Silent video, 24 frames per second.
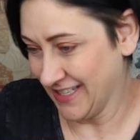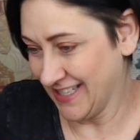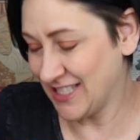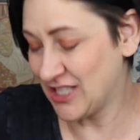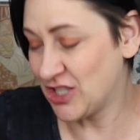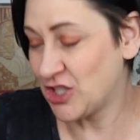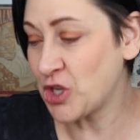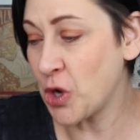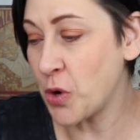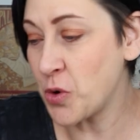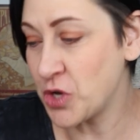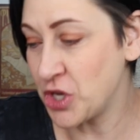It's
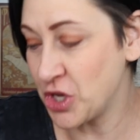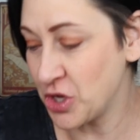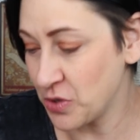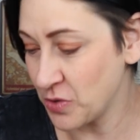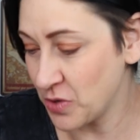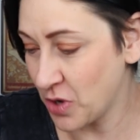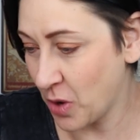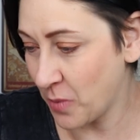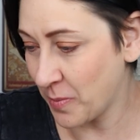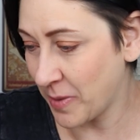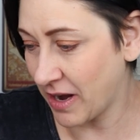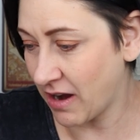so
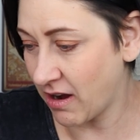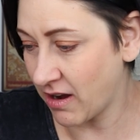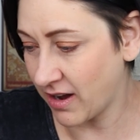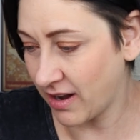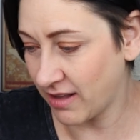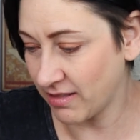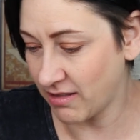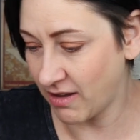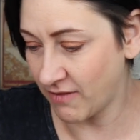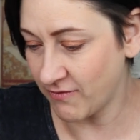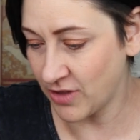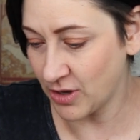cute. Oh my god,
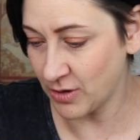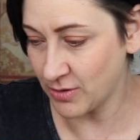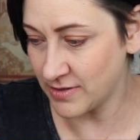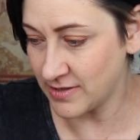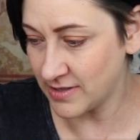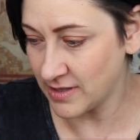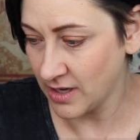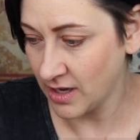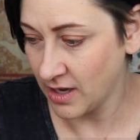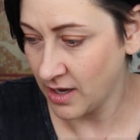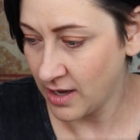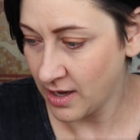I love
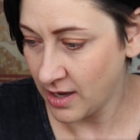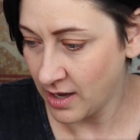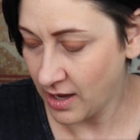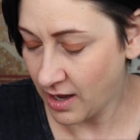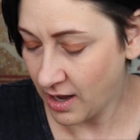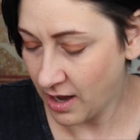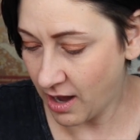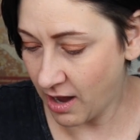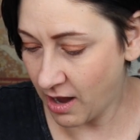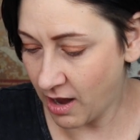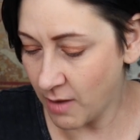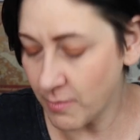those.
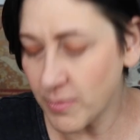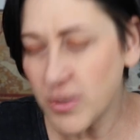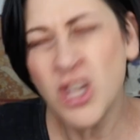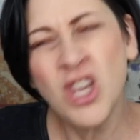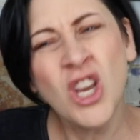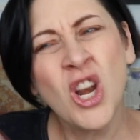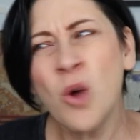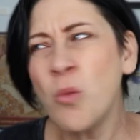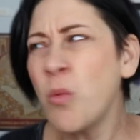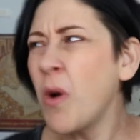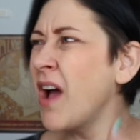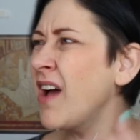Um,
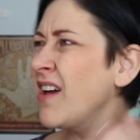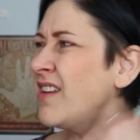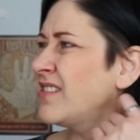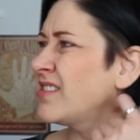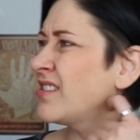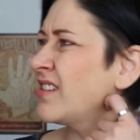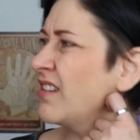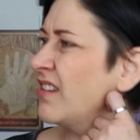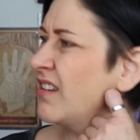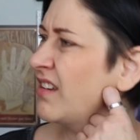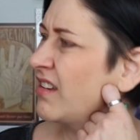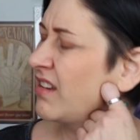you know
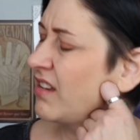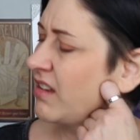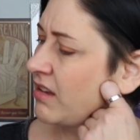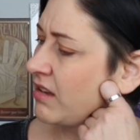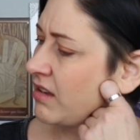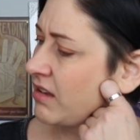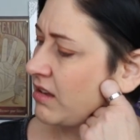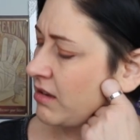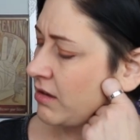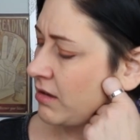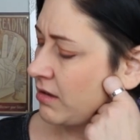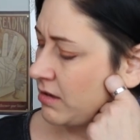what?
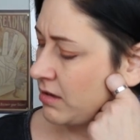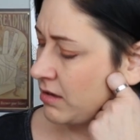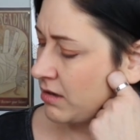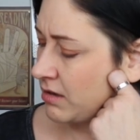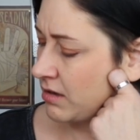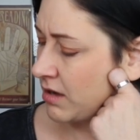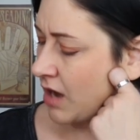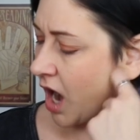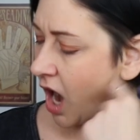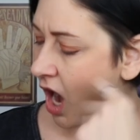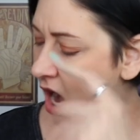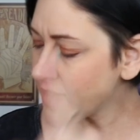
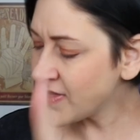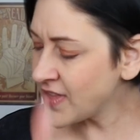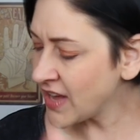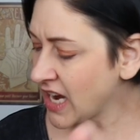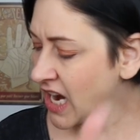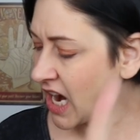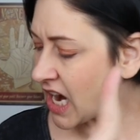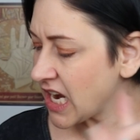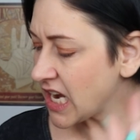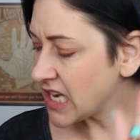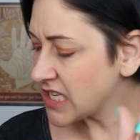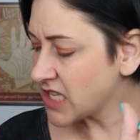I
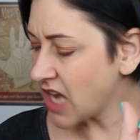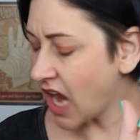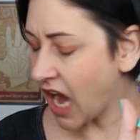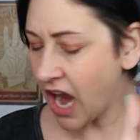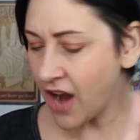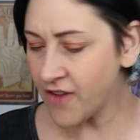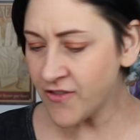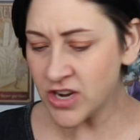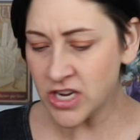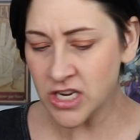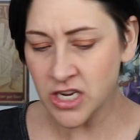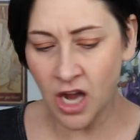think I
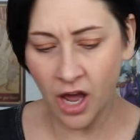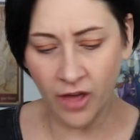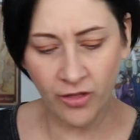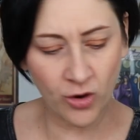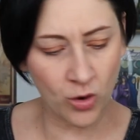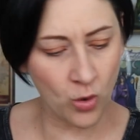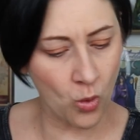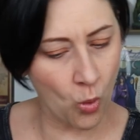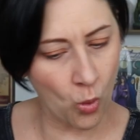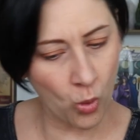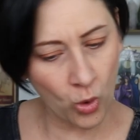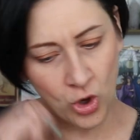have
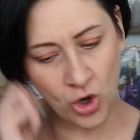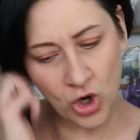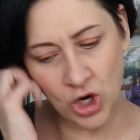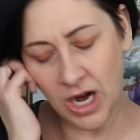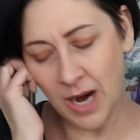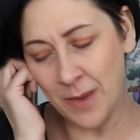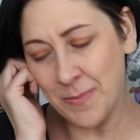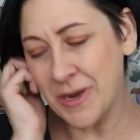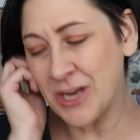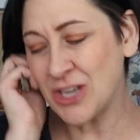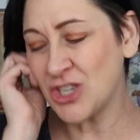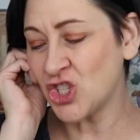another order
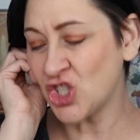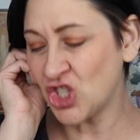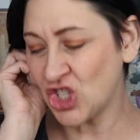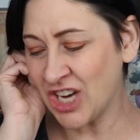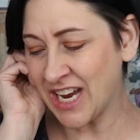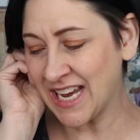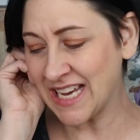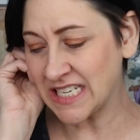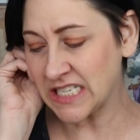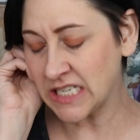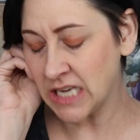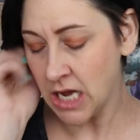coming.
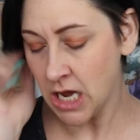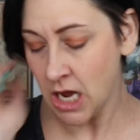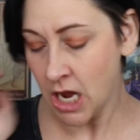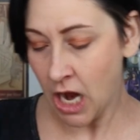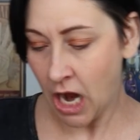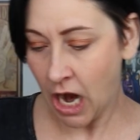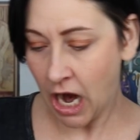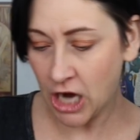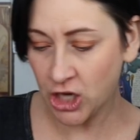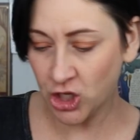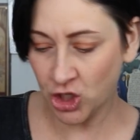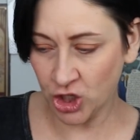Shit.
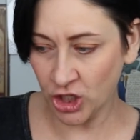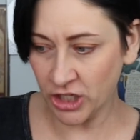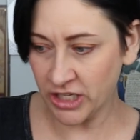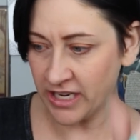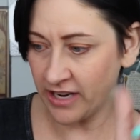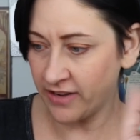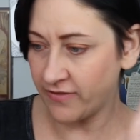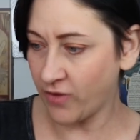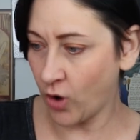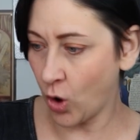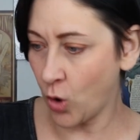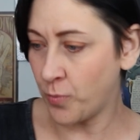I shouldn't
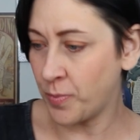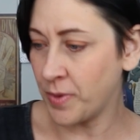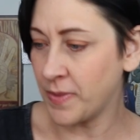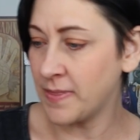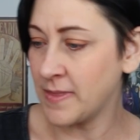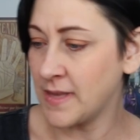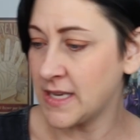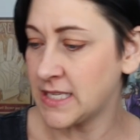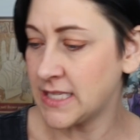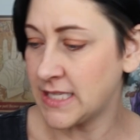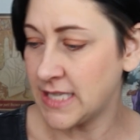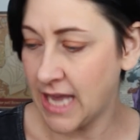have
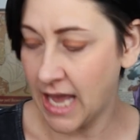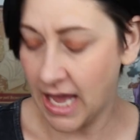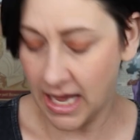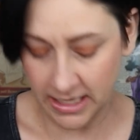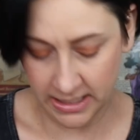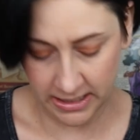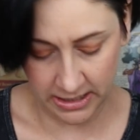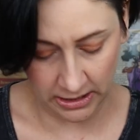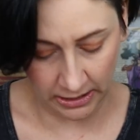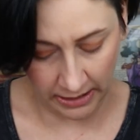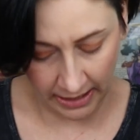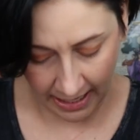opened this yet
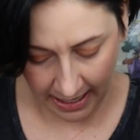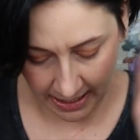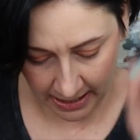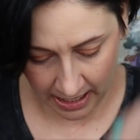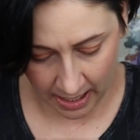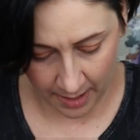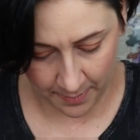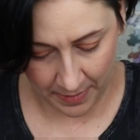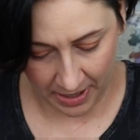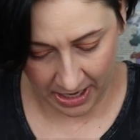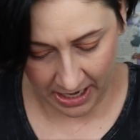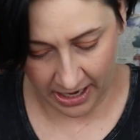until I
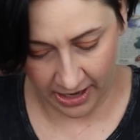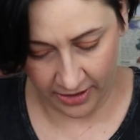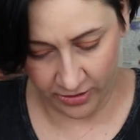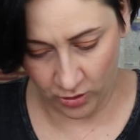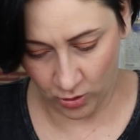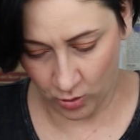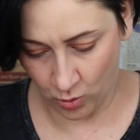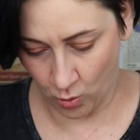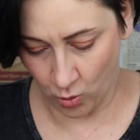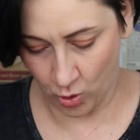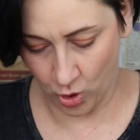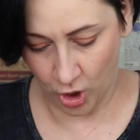got my
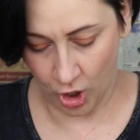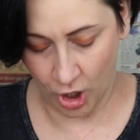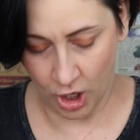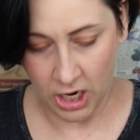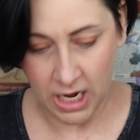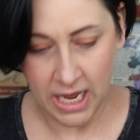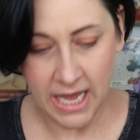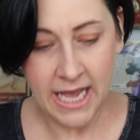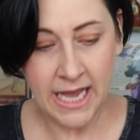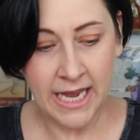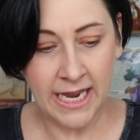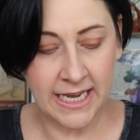other order
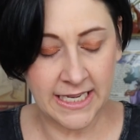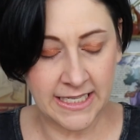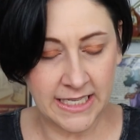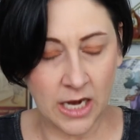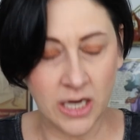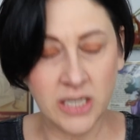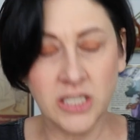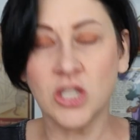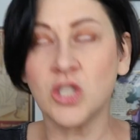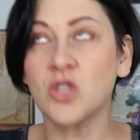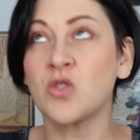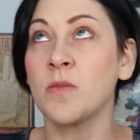because
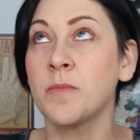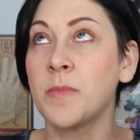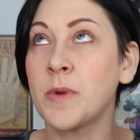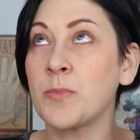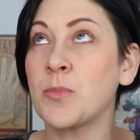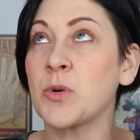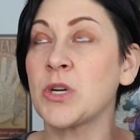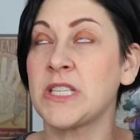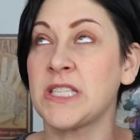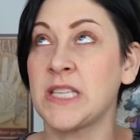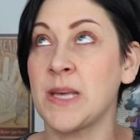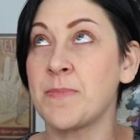I just
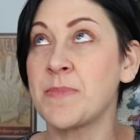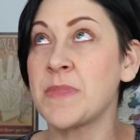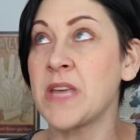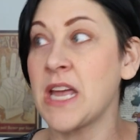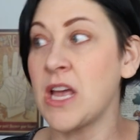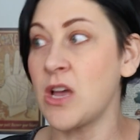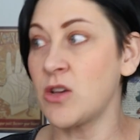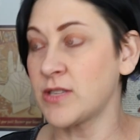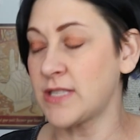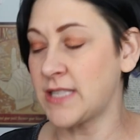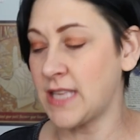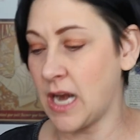remembered something
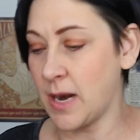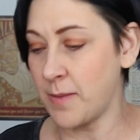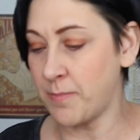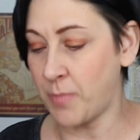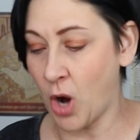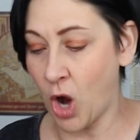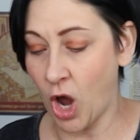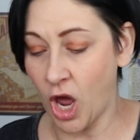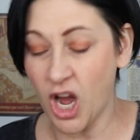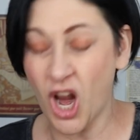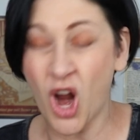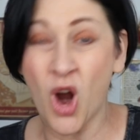else that I
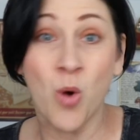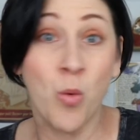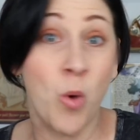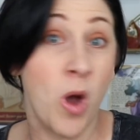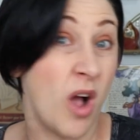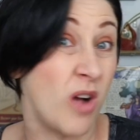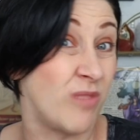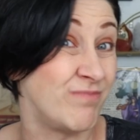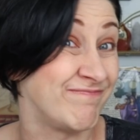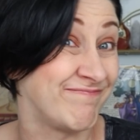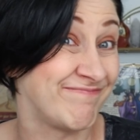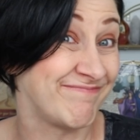bought. Oh
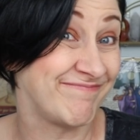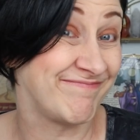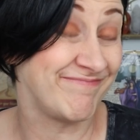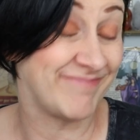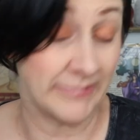well.